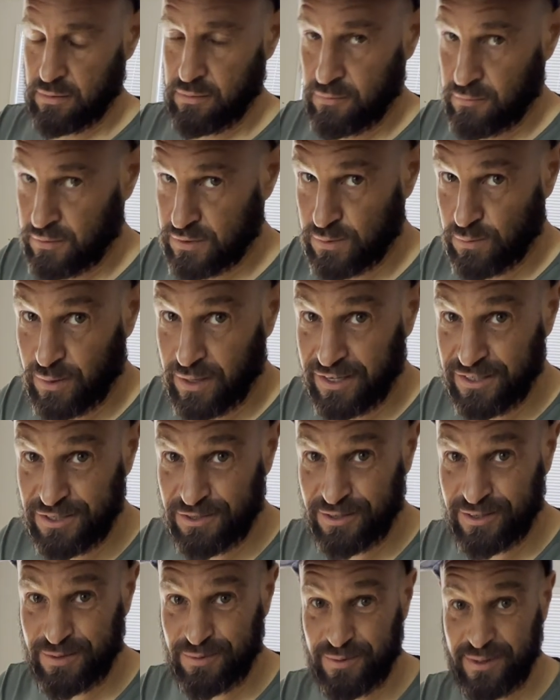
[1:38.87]
I was away
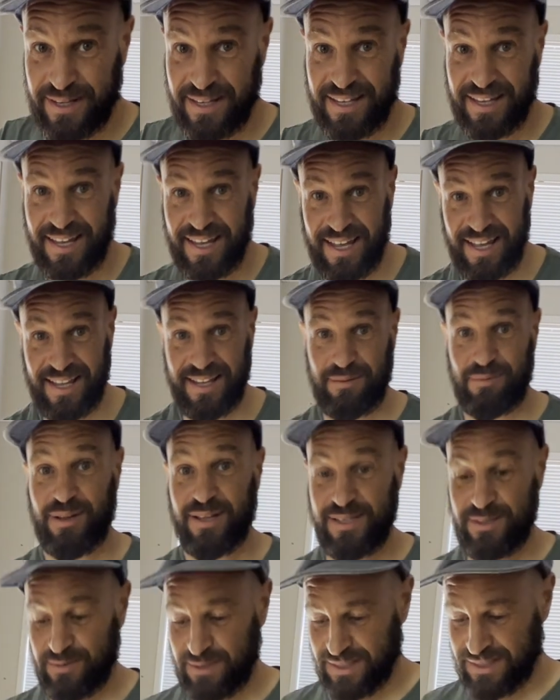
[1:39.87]
during the week, and the
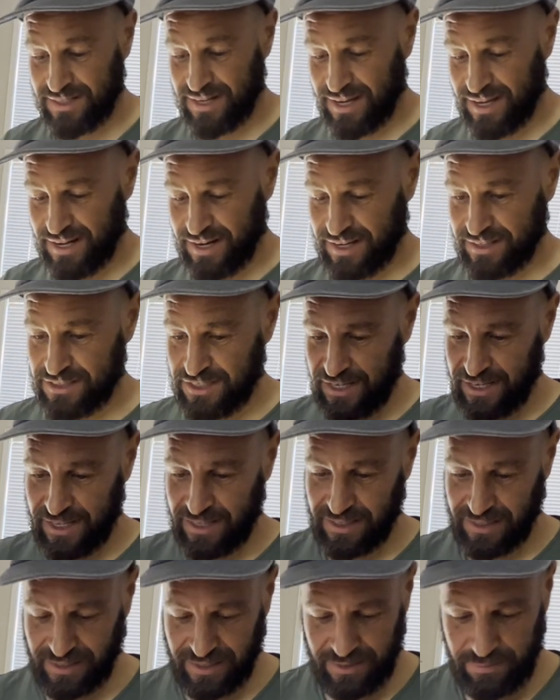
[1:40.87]
place we stayed at, check out
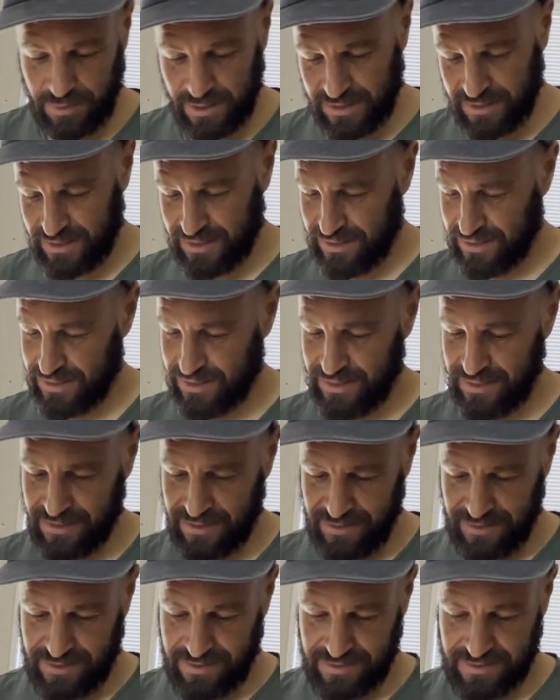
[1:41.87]
the lemons.
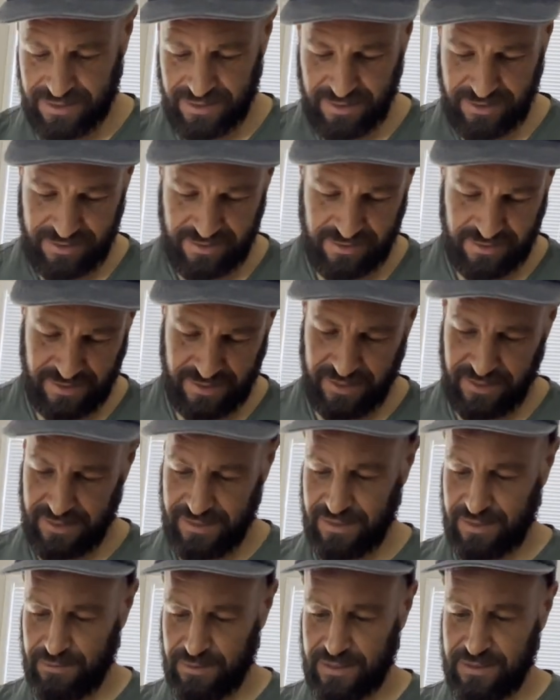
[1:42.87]
Check out the size of
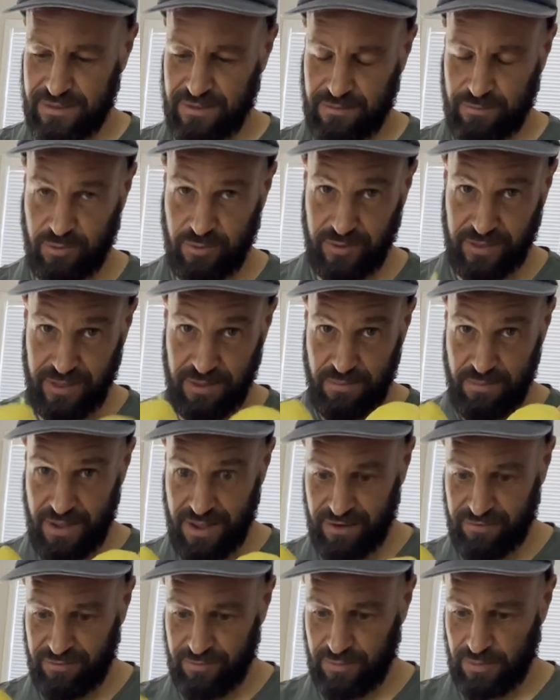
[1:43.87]
these lemons. I brought them
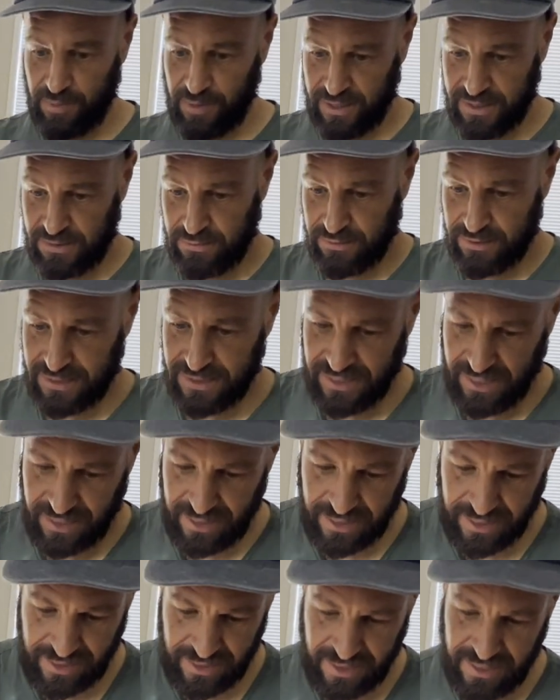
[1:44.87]
back from the place we're
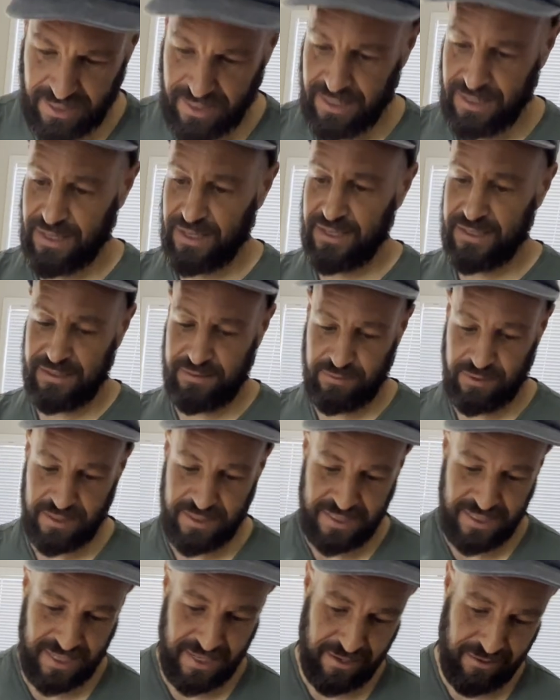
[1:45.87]
staying at. These
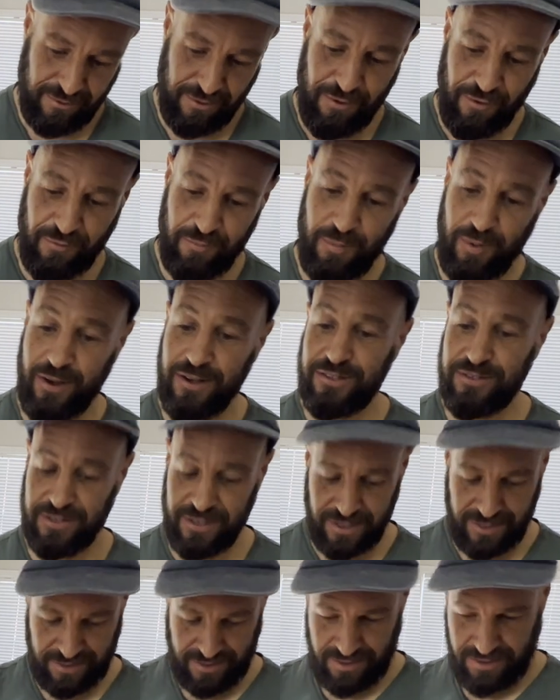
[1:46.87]
ones here are off my
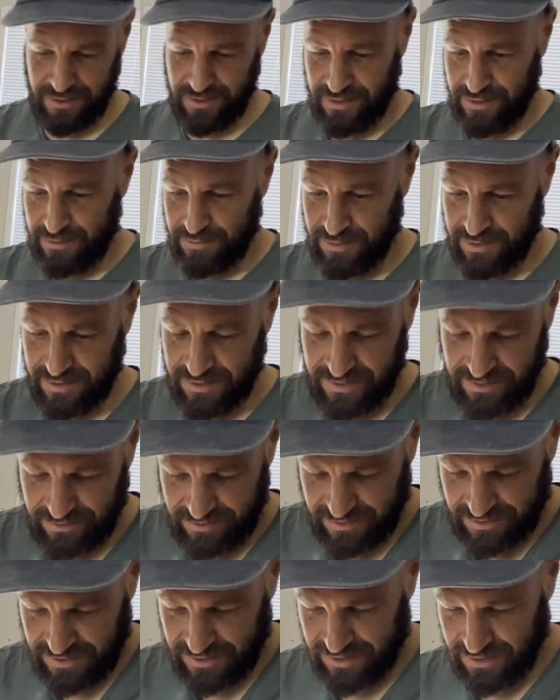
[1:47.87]
tree, but you can sort
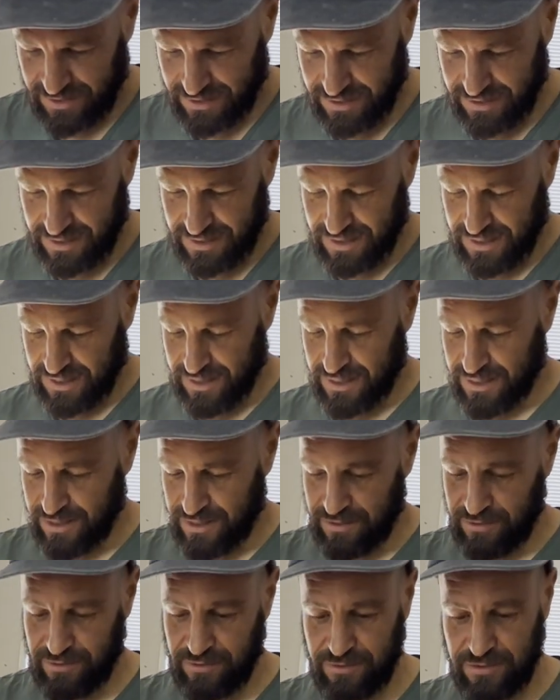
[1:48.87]
of see
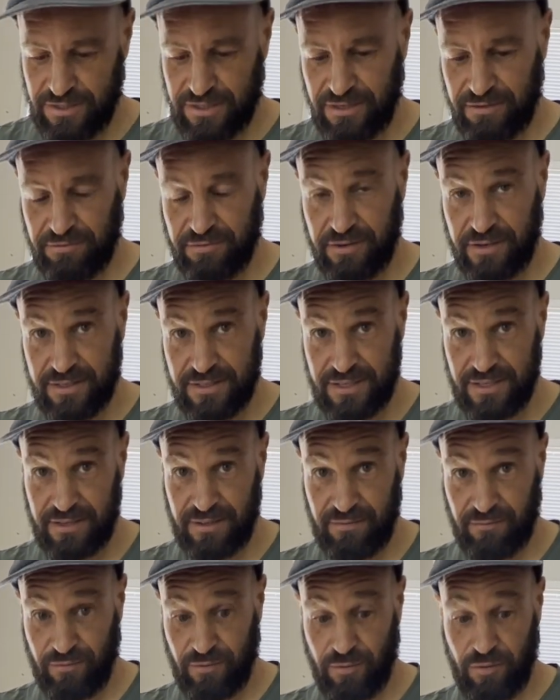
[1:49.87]
huge difference
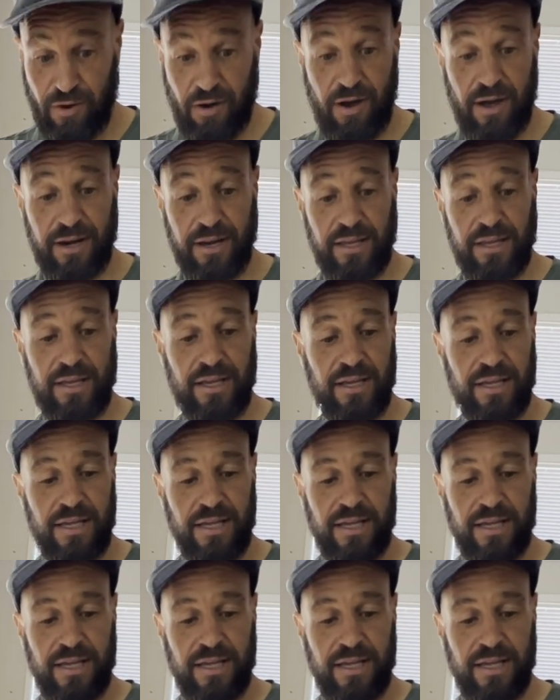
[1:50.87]
in variety.